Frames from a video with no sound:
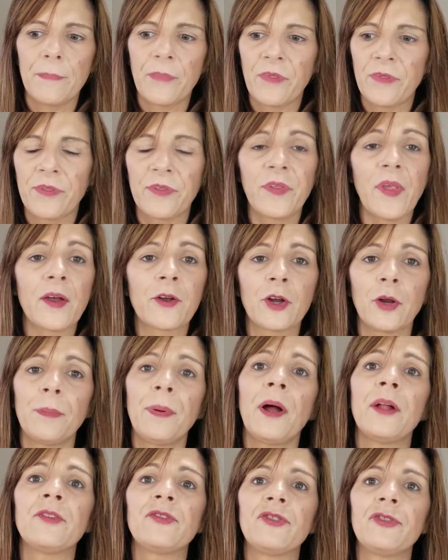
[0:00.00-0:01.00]
sucker
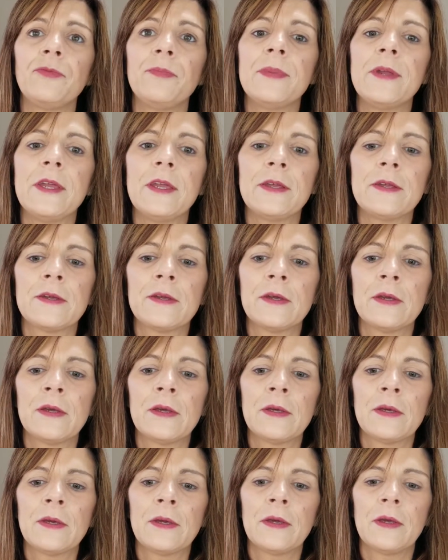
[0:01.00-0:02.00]
punched me,
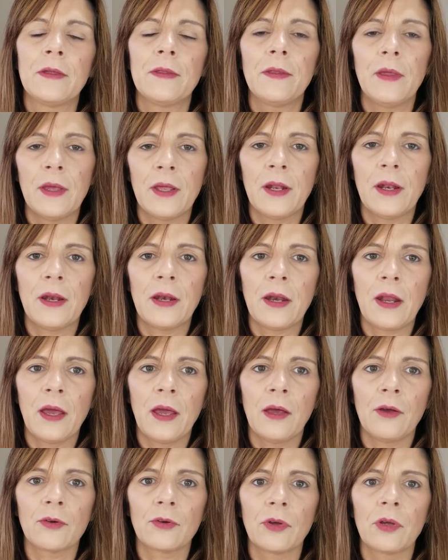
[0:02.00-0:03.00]
and
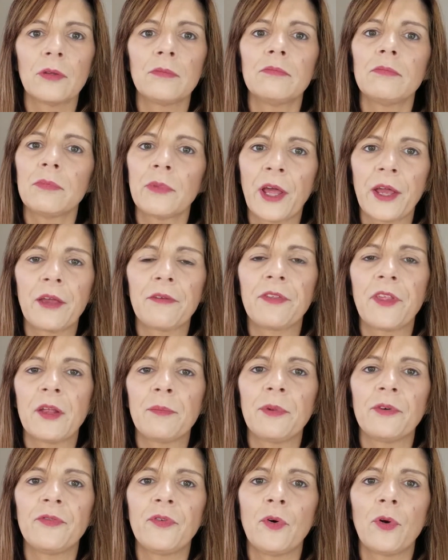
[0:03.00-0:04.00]
like I said
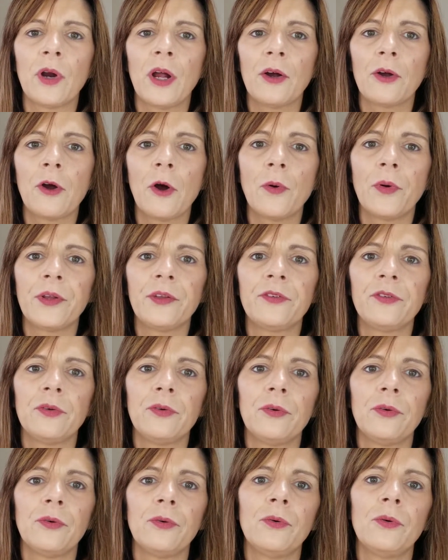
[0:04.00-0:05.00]
before, I'll go
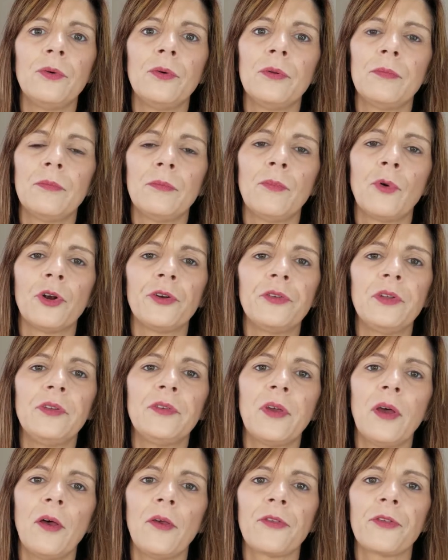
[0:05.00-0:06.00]
into more
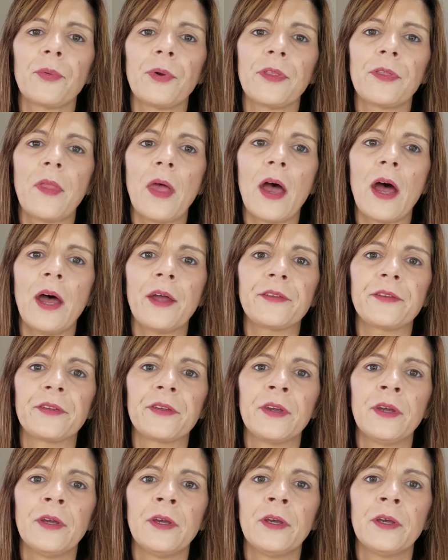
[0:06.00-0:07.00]
details with that,
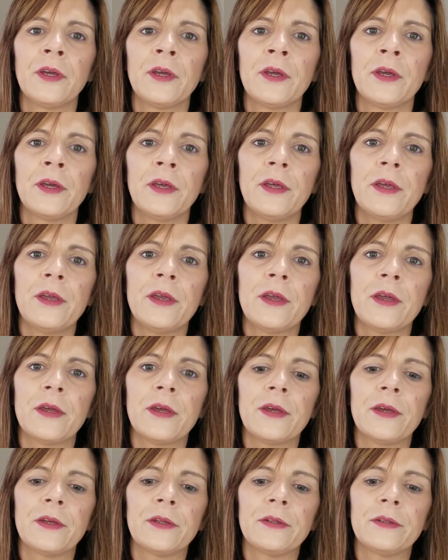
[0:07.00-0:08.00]

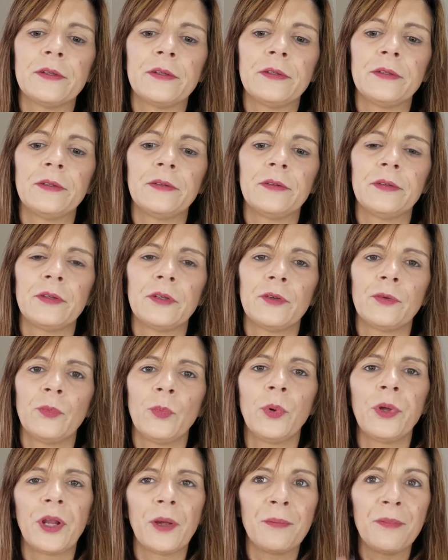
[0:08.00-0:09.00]
and
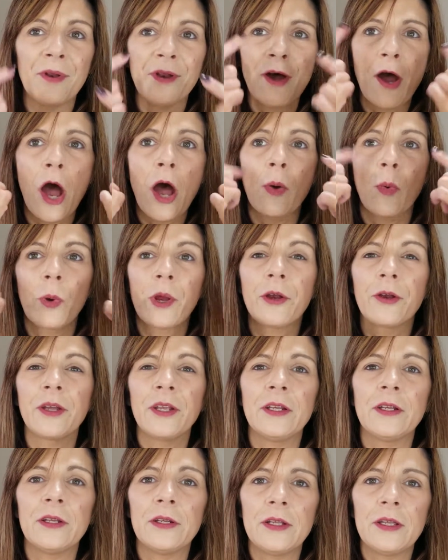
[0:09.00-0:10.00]
when I'm not
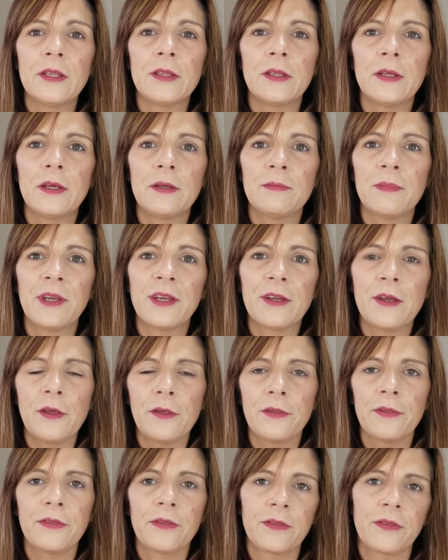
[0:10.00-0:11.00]
wearing anything,
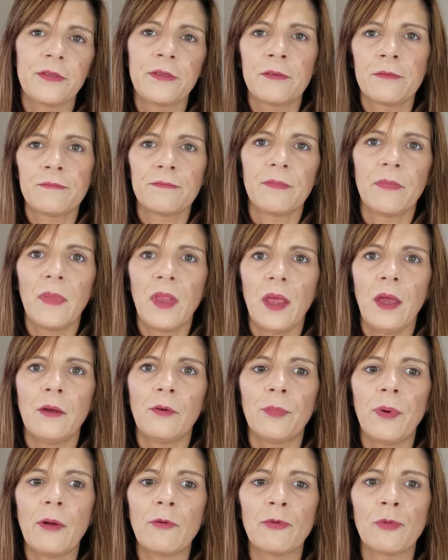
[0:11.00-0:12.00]
because I'll
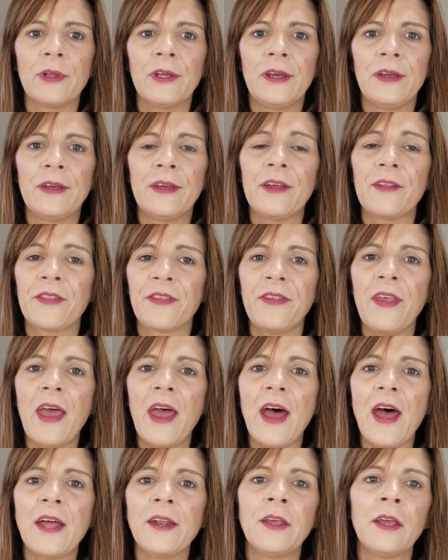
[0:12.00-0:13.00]
probably get
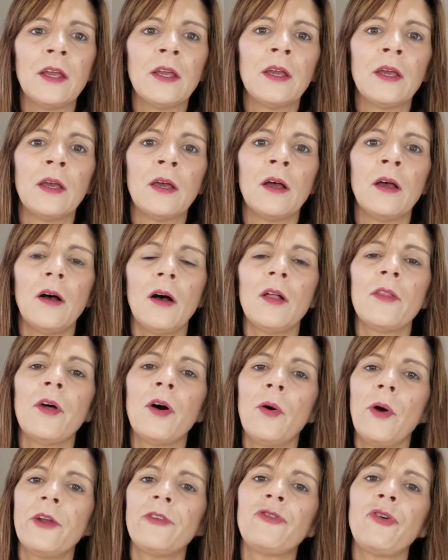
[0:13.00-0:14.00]
sad,
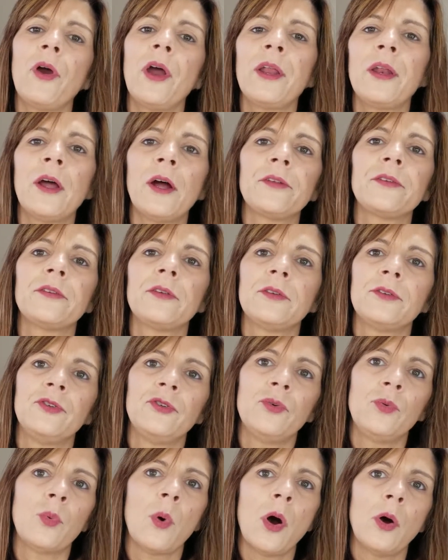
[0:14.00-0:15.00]
although I try not to
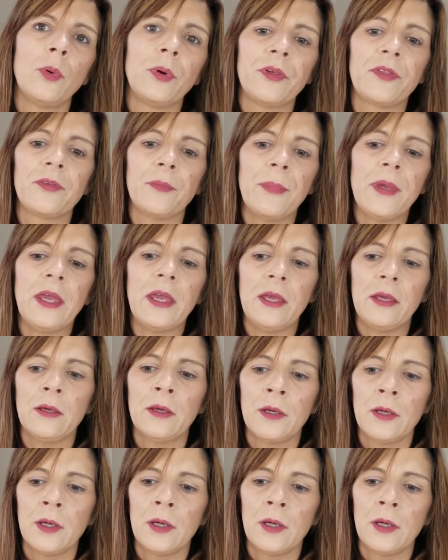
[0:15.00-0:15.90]
do woe is me.